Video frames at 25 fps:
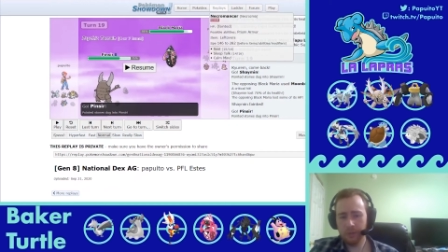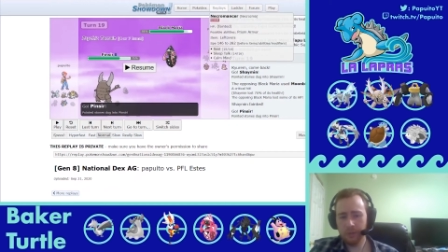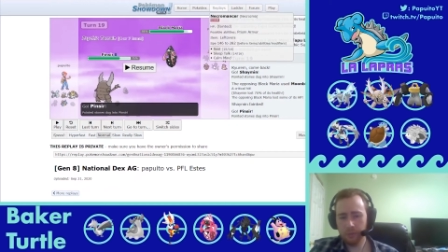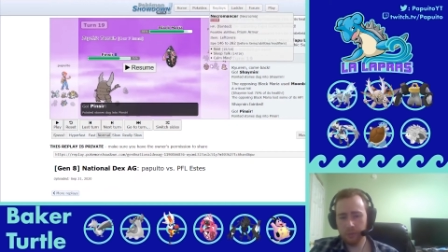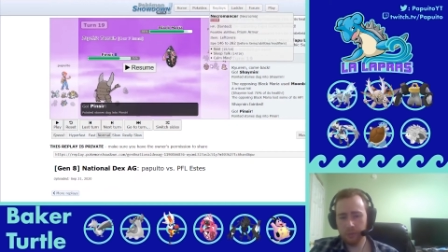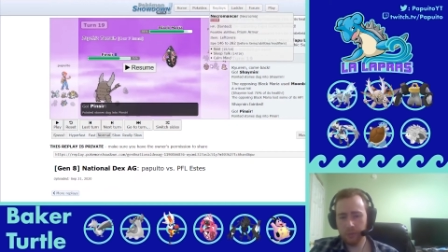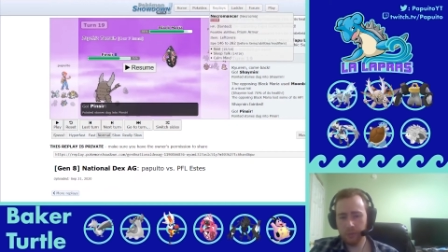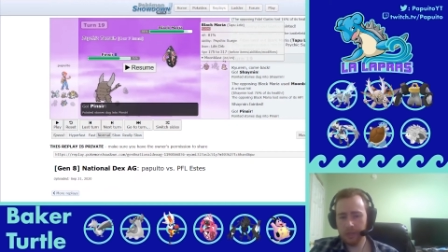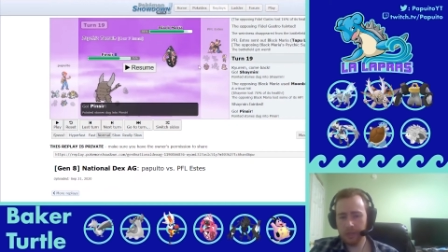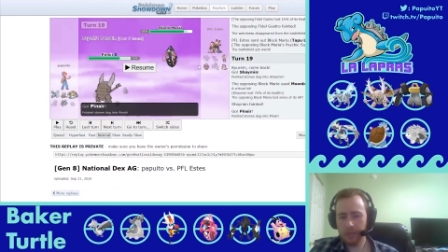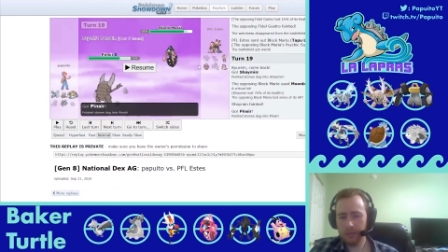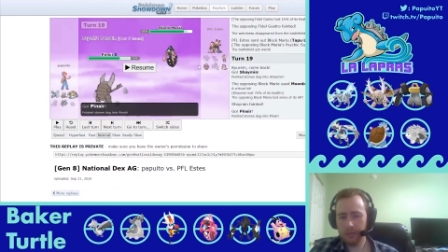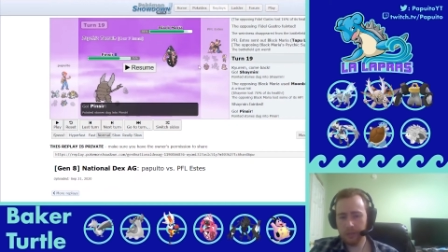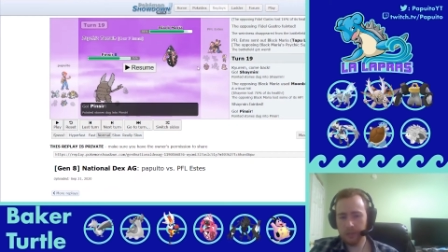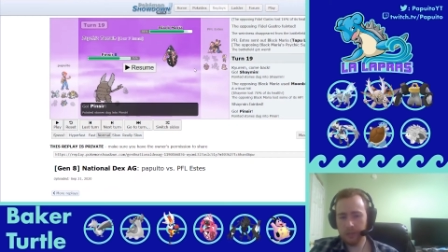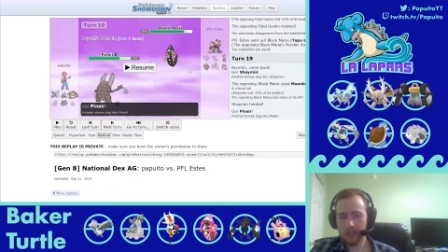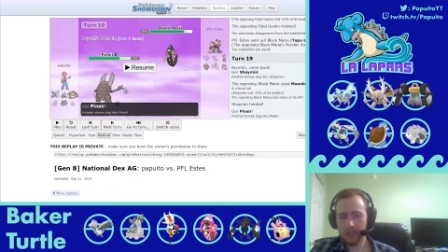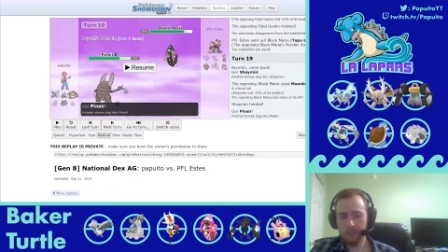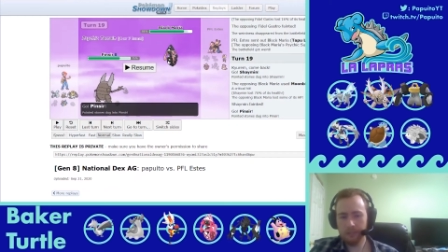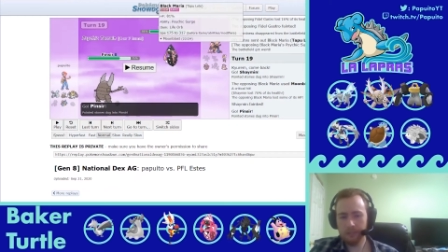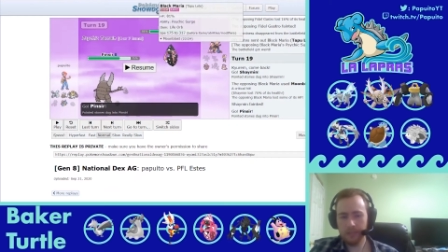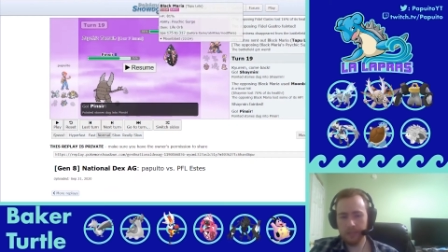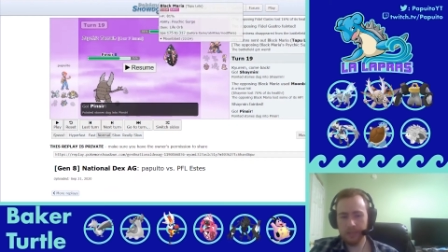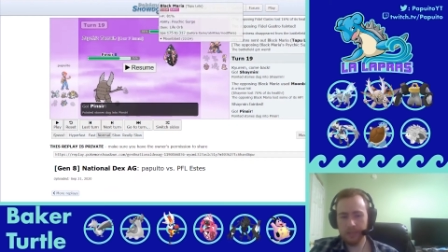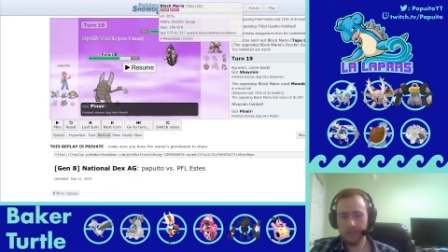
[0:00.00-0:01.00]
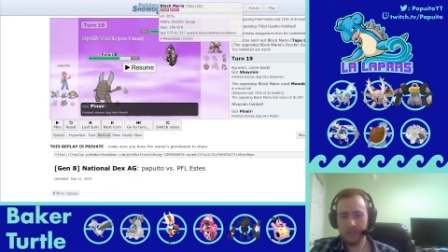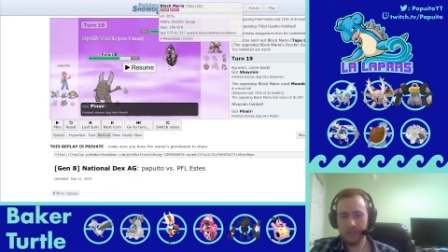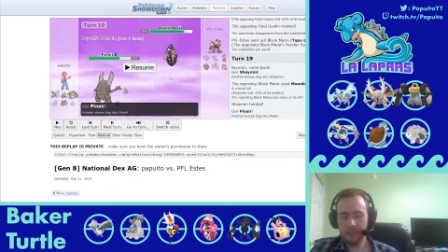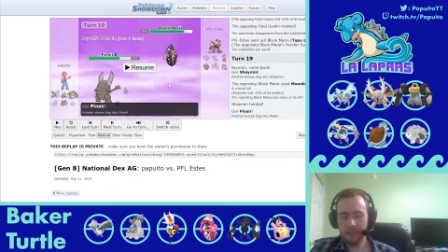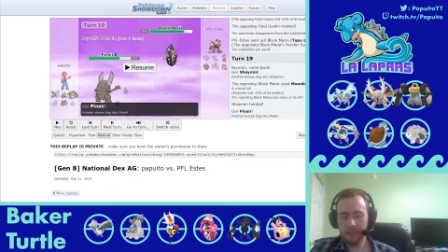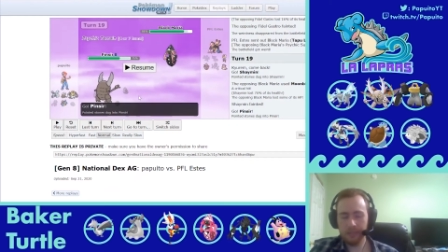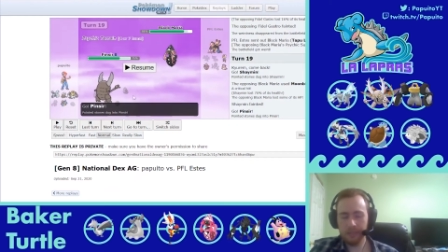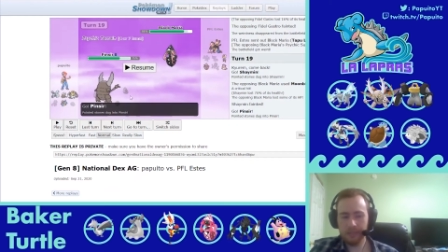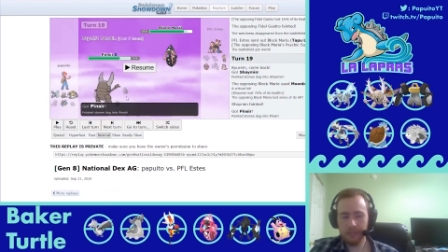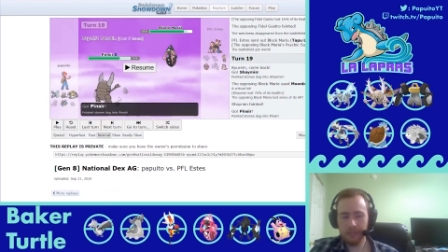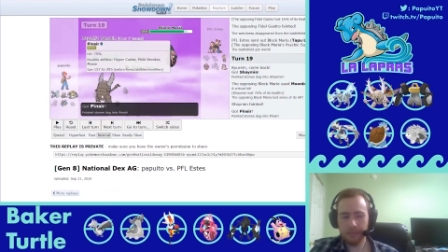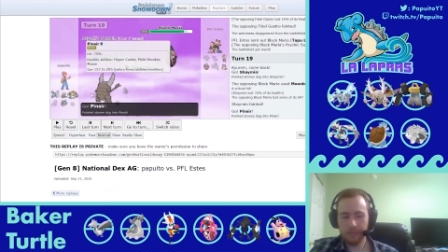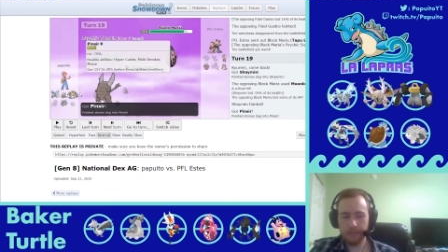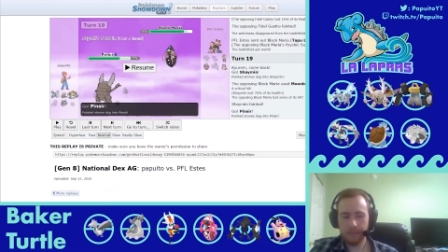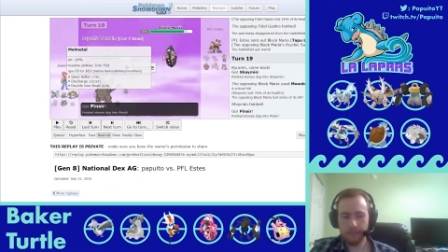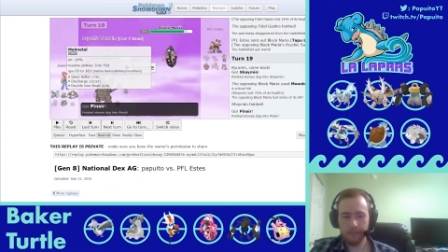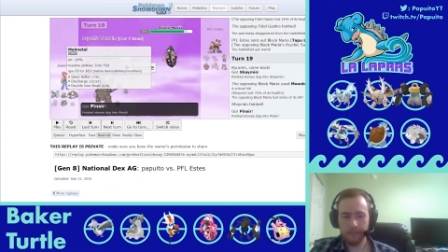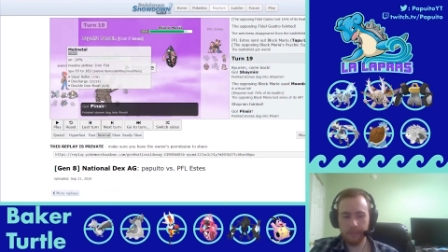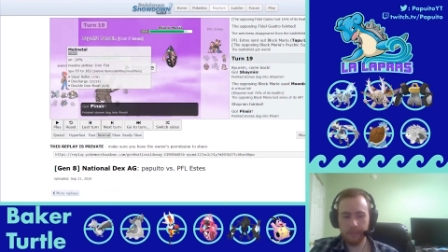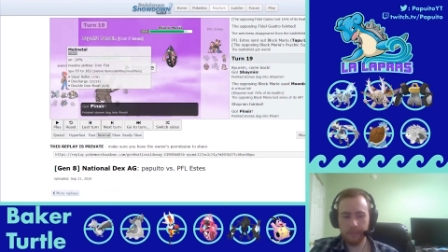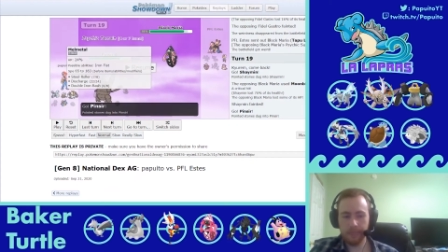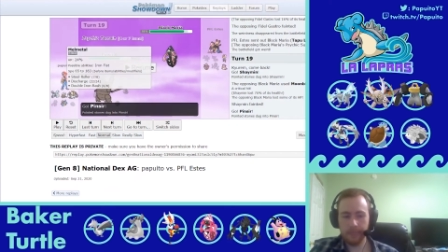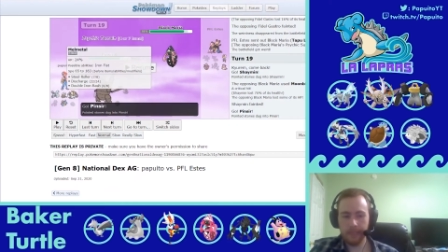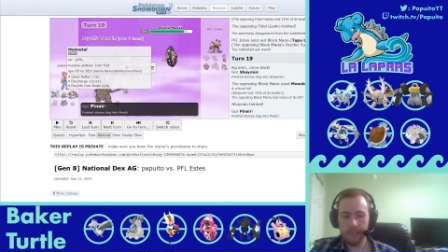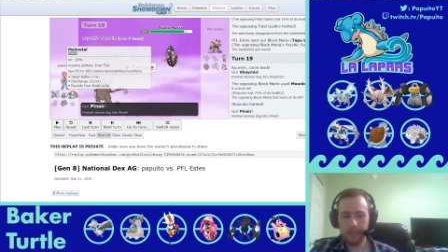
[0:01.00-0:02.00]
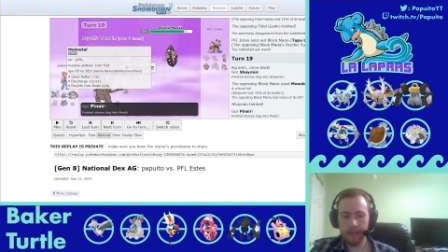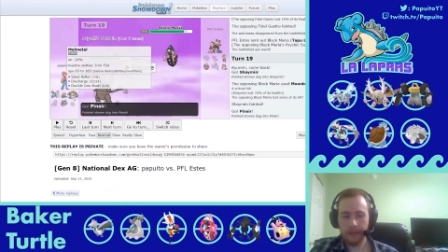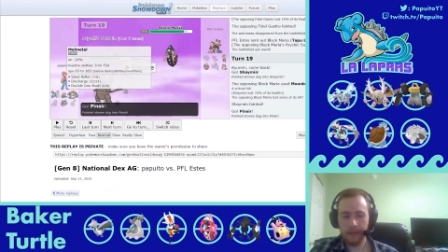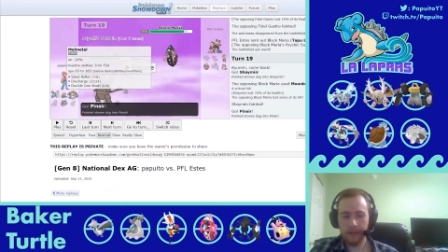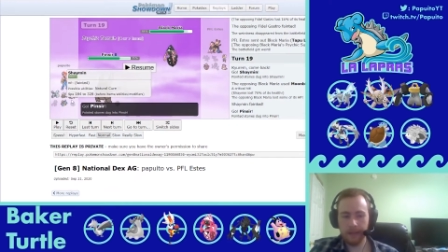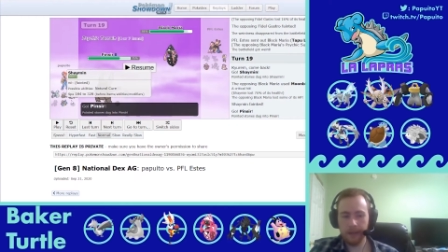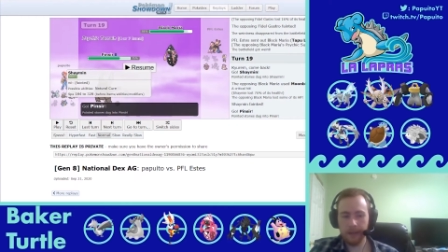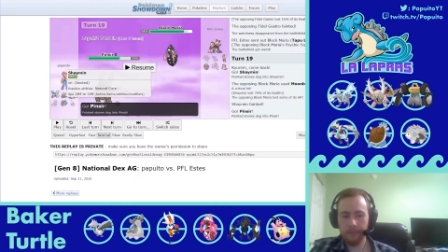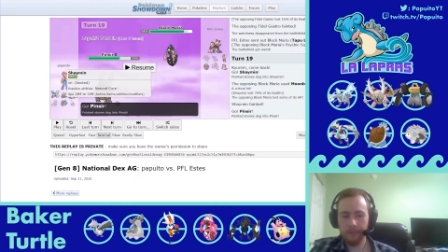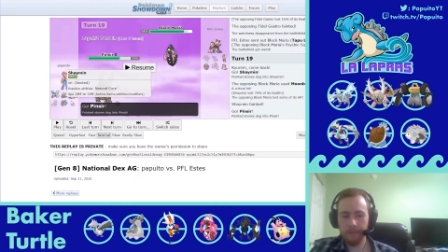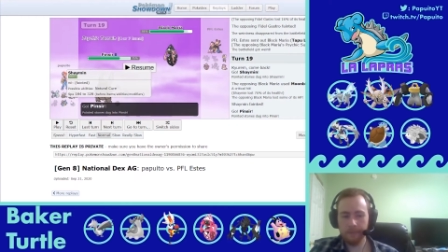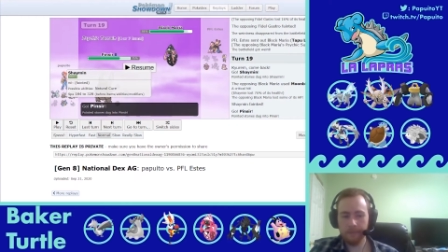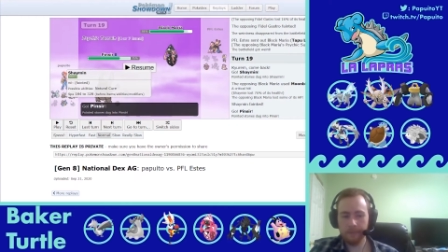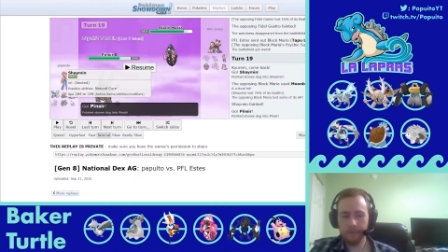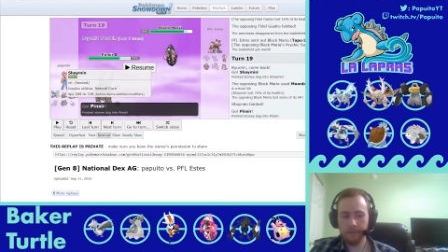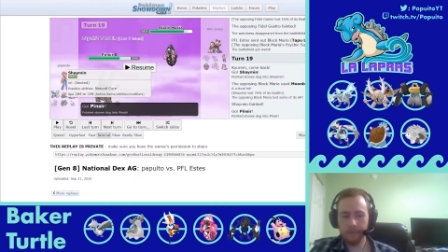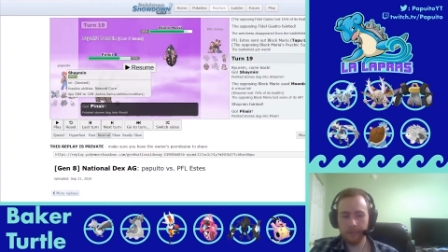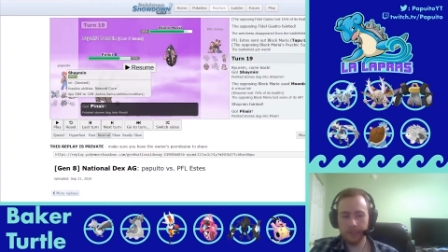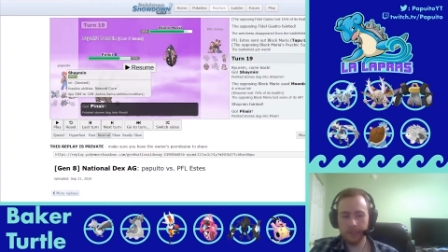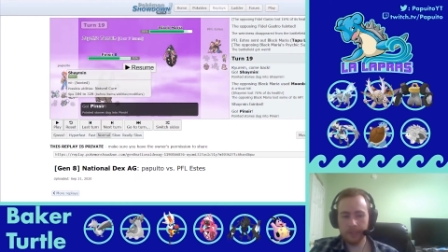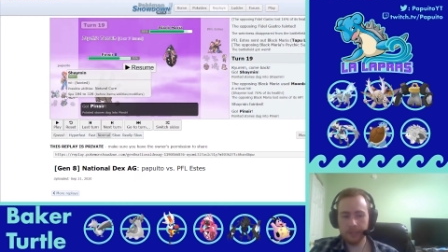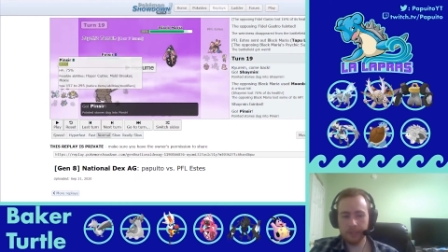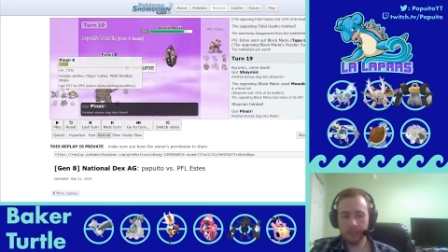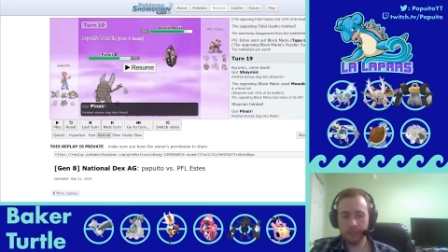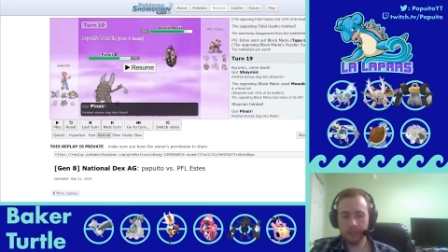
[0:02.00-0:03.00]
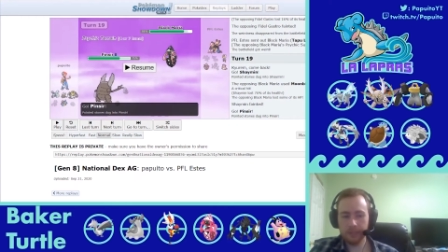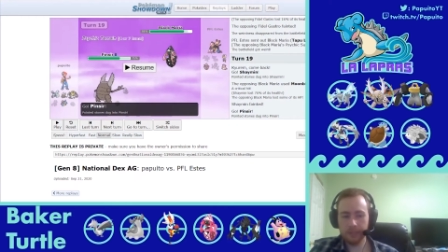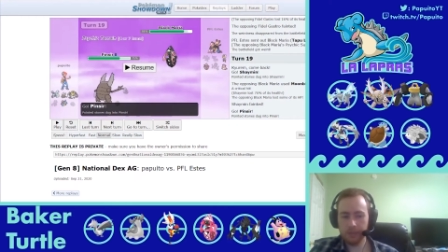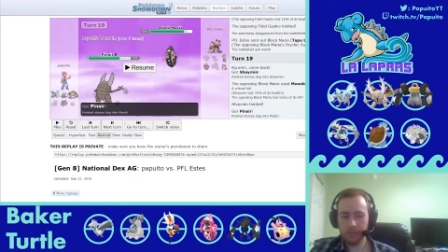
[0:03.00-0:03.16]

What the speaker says: really, really big damage. So